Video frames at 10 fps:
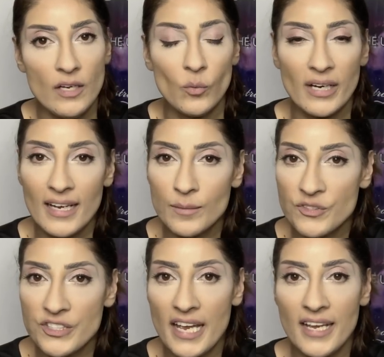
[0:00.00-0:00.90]
What I am
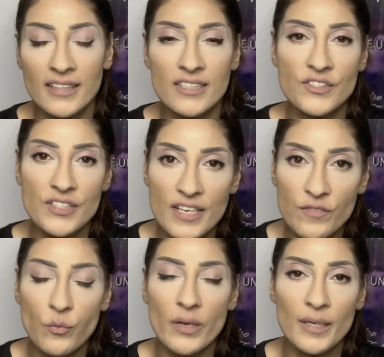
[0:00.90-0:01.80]
saying is
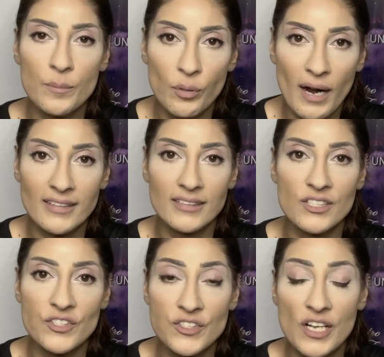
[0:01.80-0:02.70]
if we can
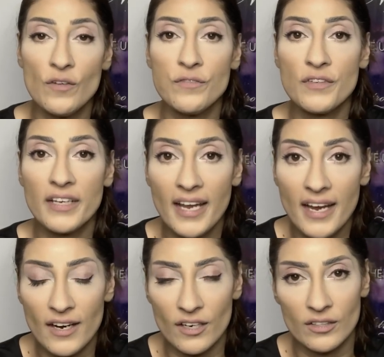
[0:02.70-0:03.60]
practice self
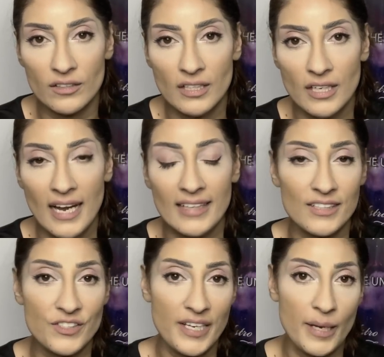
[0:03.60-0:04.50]
care at the
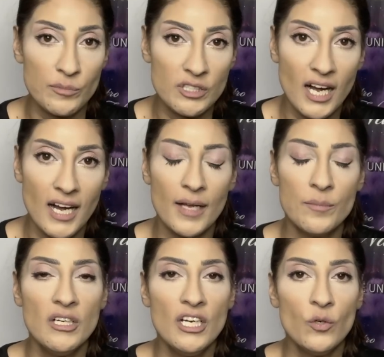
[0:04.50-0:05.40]
same
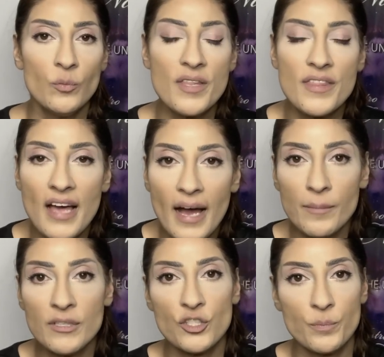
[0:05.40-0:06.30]
time, be that
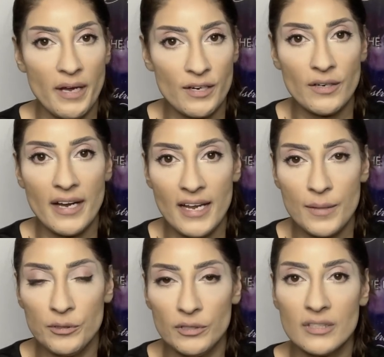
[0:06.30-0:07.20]
much better
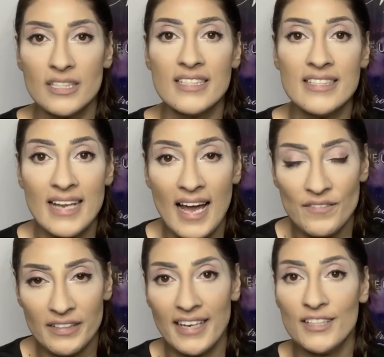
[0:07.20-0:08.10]
able to
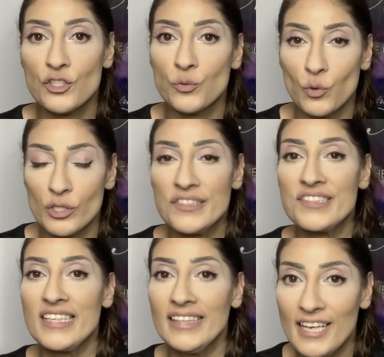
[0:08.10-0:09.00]
navigate towards
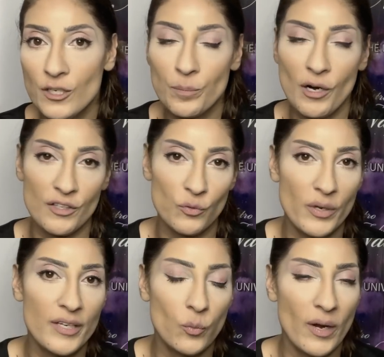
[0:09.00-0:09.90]
the later part of the
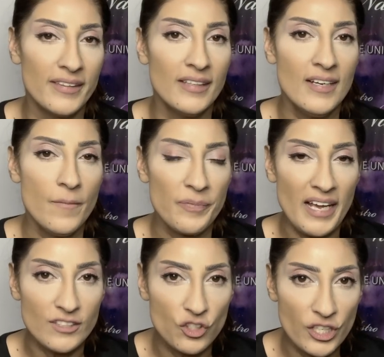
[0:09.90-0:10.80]
week when
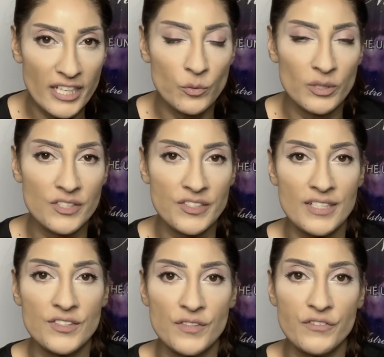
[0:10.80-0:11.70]
that genuine
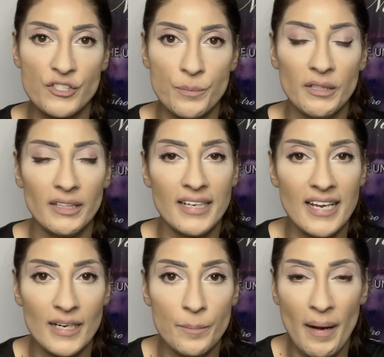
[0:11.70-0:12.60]
sense of stability
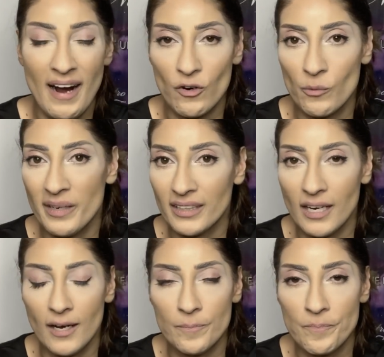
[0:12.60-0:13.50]
and empowerment
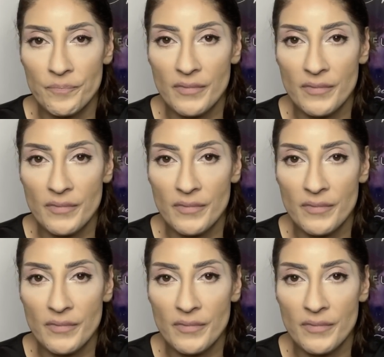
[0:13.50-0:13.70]
come.